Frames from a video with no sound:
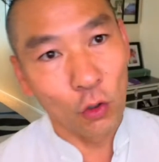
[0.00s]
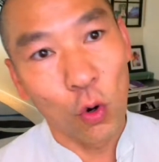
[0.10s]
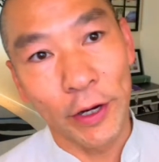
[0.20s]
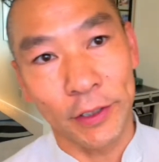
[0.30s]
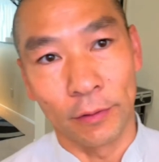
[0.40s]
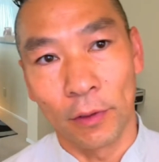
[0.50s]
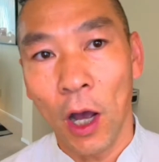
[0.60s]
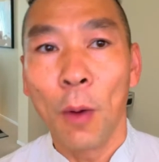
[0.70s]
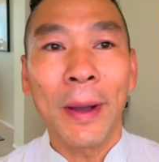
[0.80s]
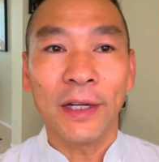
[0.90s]
question, how
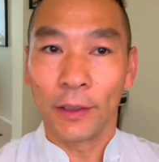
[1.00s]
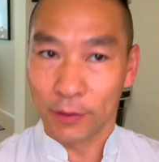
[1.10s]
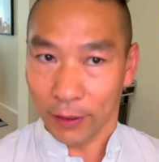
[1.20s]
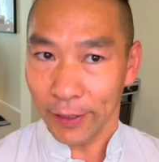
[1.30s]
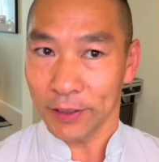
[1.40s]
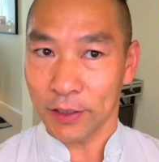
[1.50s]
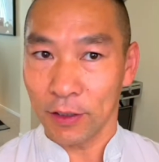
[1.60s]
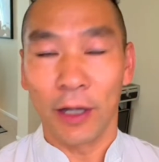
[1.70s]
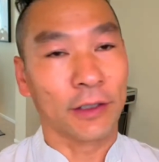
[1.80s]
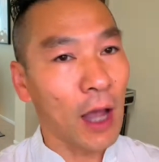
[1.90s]
many days
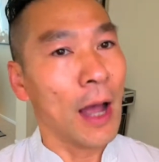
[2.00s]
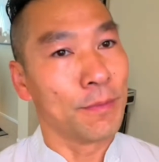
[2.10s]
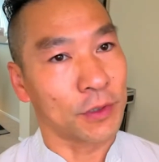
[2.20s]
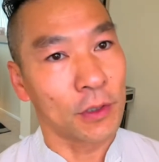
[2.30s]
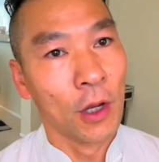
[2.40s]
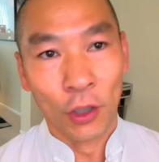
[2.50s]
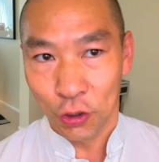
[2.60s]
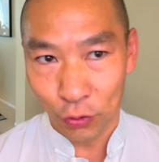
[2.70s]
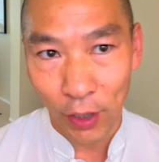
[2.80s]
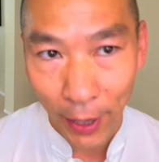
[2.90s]
and times should I